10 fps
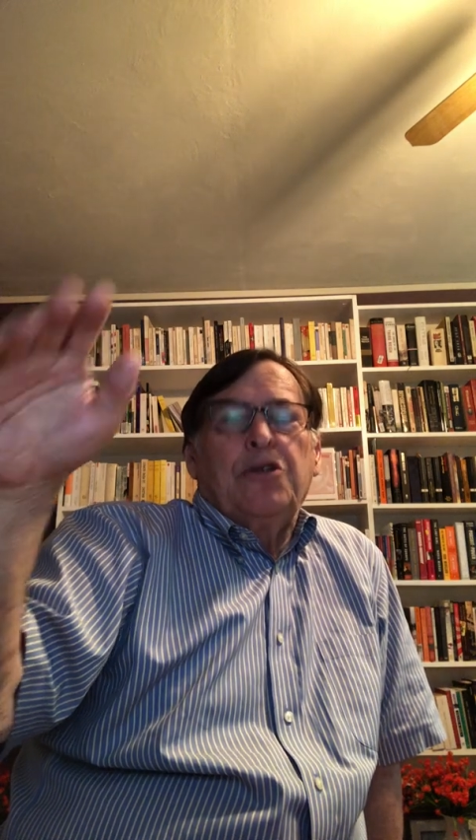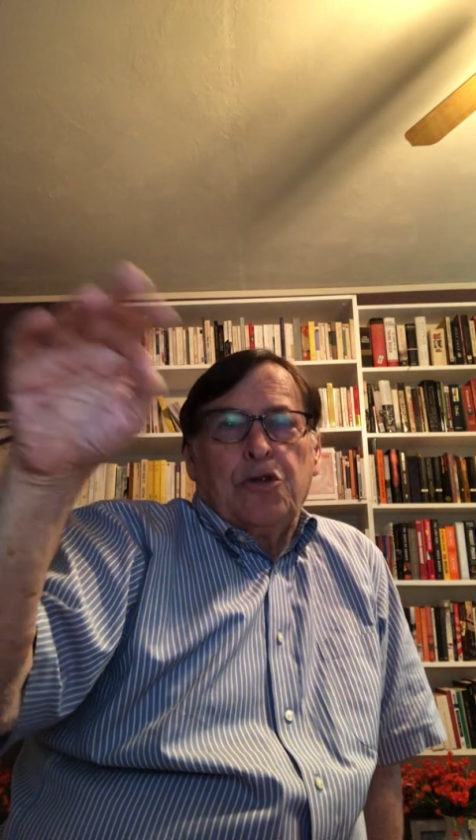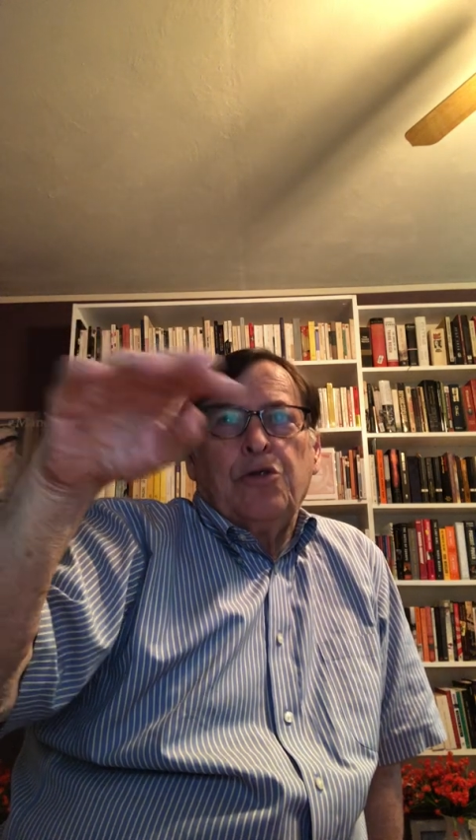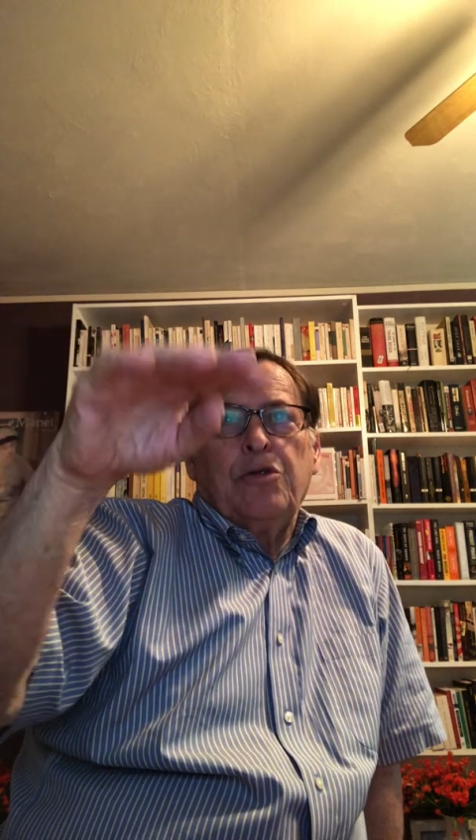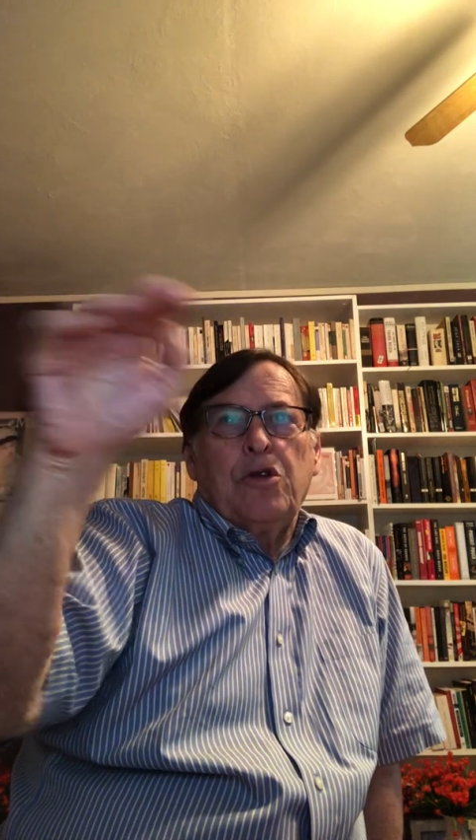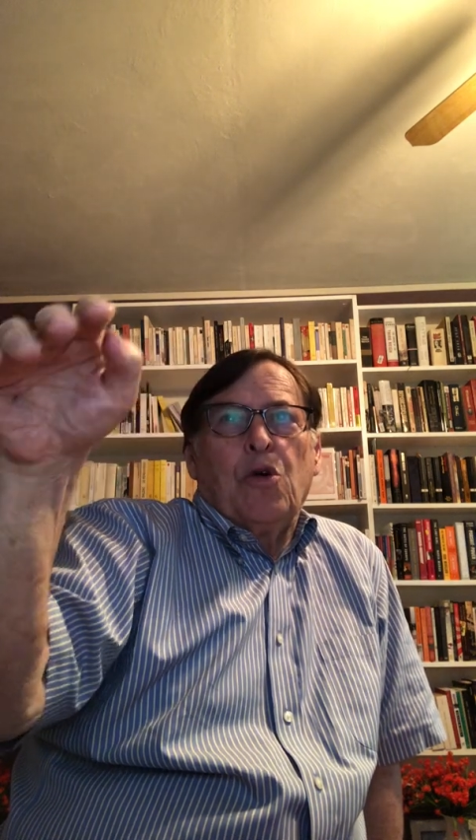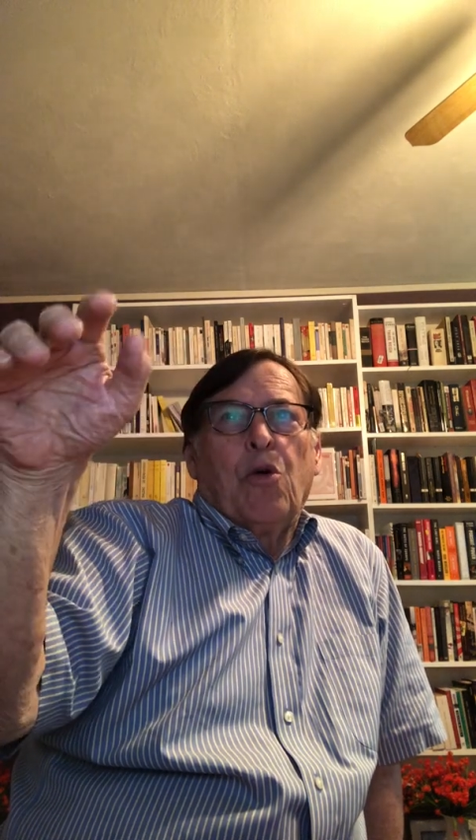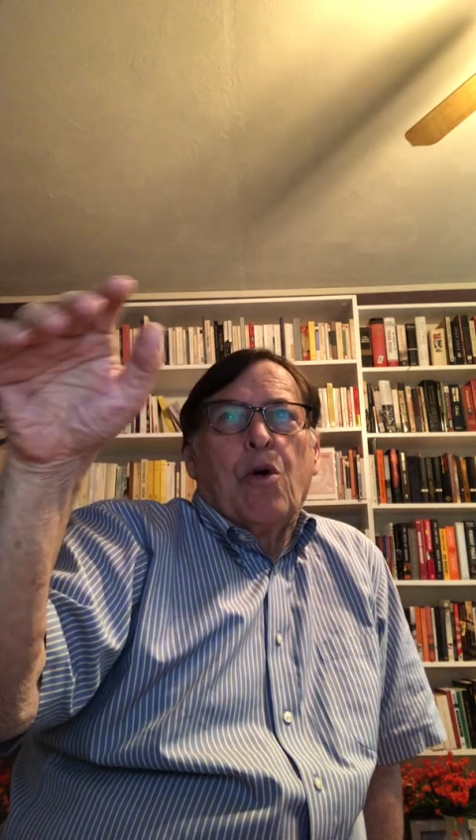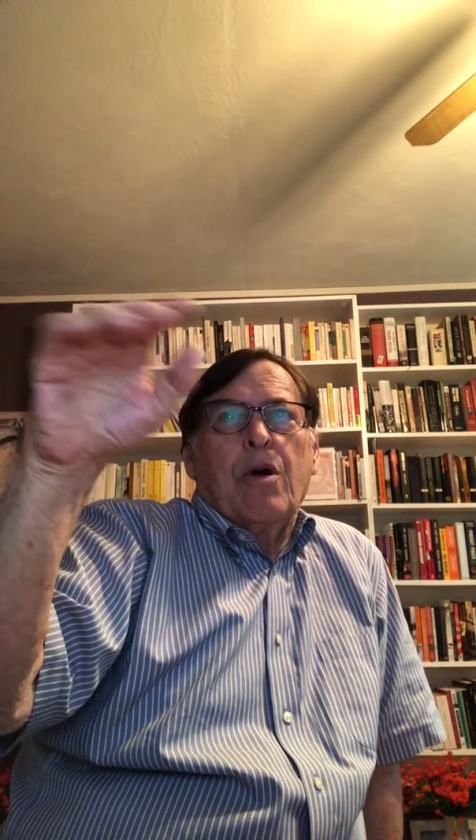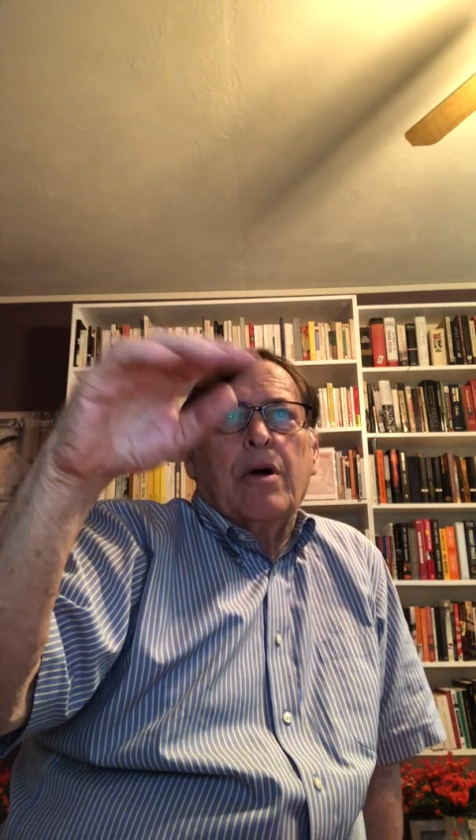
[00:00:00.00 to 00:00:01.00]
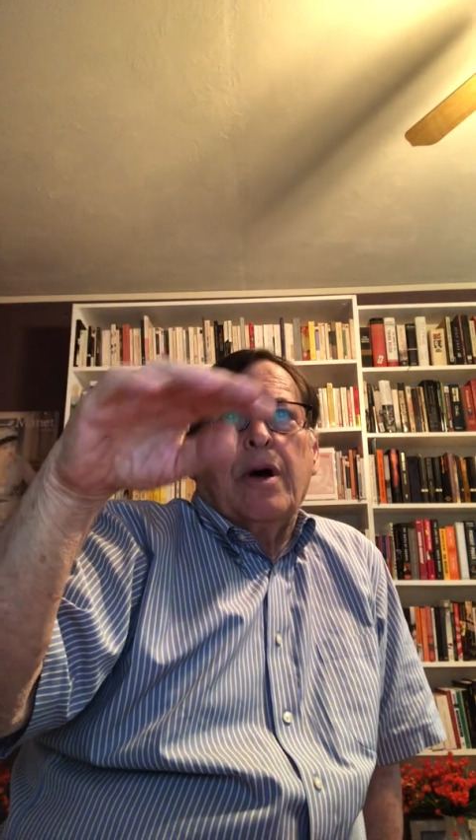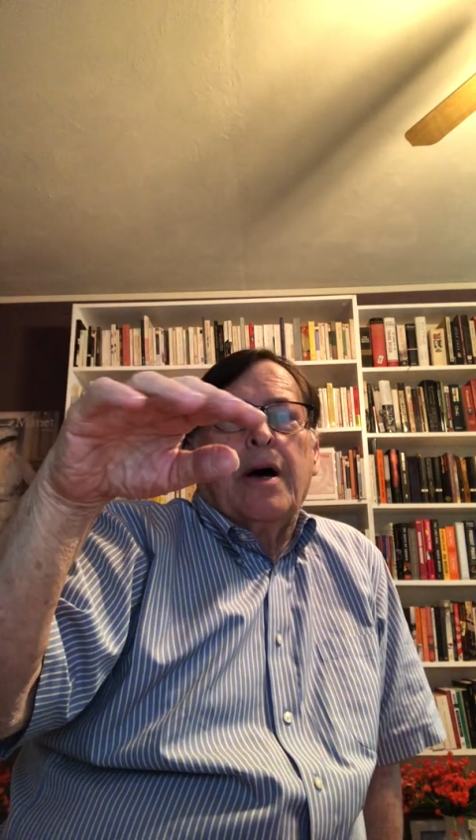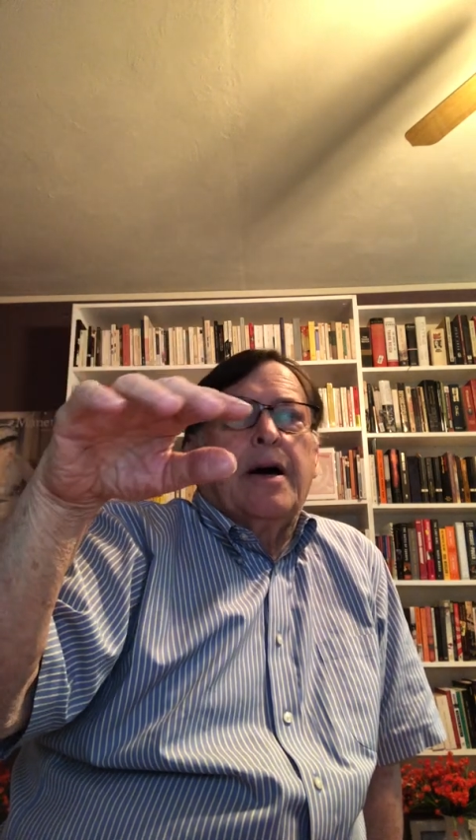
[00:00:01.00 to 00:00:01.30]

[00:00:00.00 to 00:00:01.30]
to your